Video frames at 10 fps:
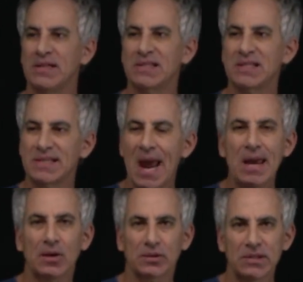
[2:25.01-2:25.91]
the
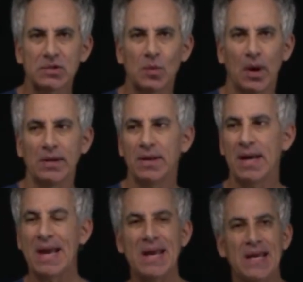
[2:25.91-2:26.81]
scale, this one,
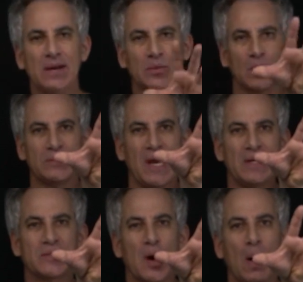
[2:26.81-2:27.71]
it
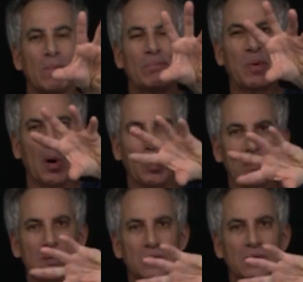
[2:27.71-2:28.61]
rotates
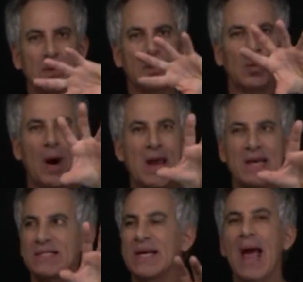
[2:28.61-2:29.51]
both
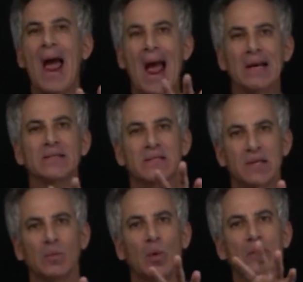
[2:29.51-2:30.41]
ways as
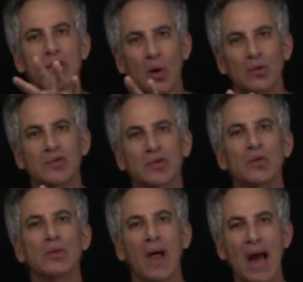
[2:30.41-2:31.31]
someone goes
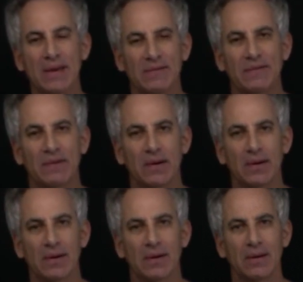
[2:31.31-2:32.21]
through life.
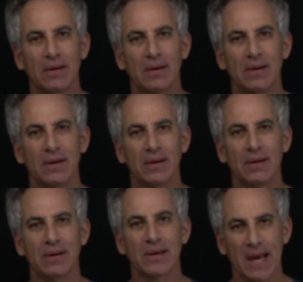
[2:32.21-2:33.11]

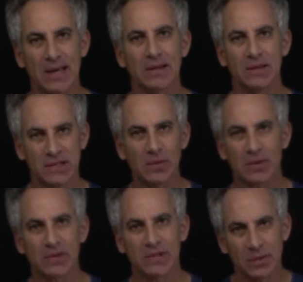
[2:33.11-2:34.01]
Okay, you see
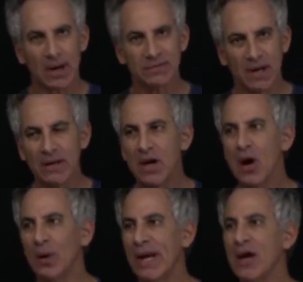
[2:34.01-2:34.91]
what see what I've done?
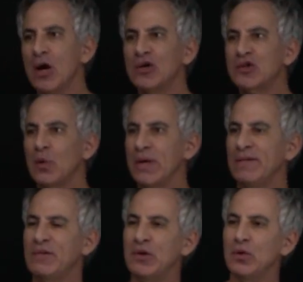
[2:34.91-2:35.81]
Okay, so
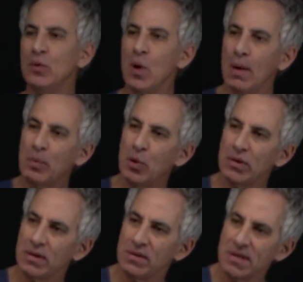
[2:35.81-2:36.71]
if you
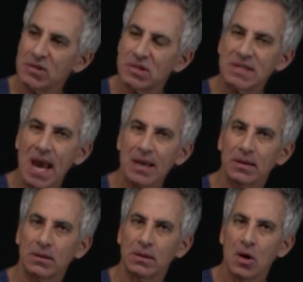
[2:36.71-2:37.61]
put this
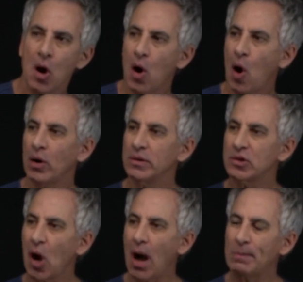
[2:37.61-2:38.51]
scale on
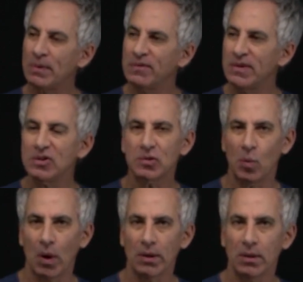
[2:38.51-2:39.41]
top of this
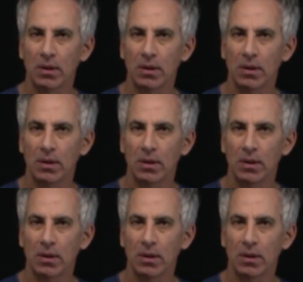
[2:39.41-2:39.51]
one,